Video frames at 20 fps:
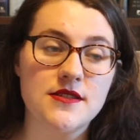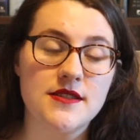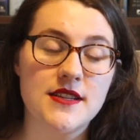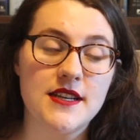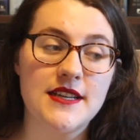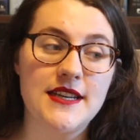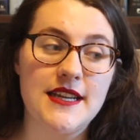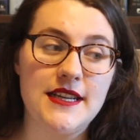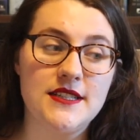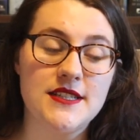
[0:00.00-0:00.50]

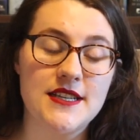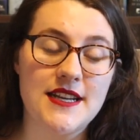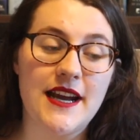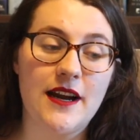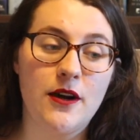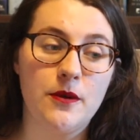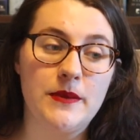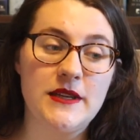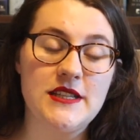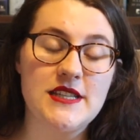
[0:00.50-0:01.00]
that need to
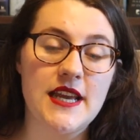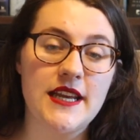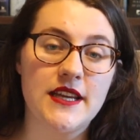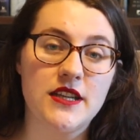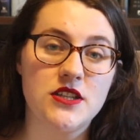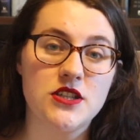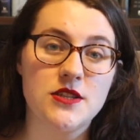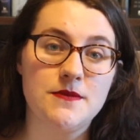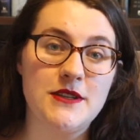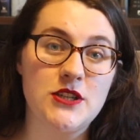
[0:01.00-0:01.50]
now be
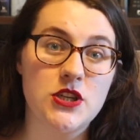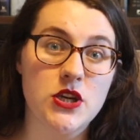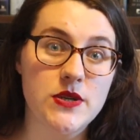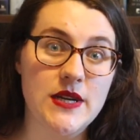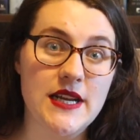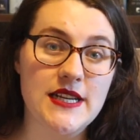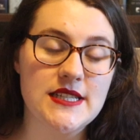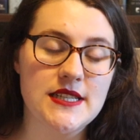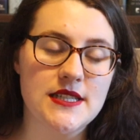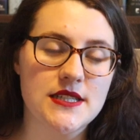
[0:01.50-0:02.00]
taken to be
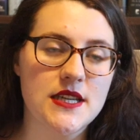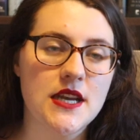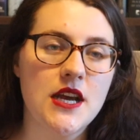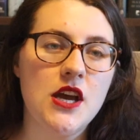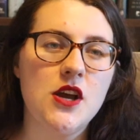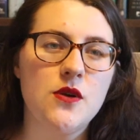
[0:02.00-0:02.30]
donated,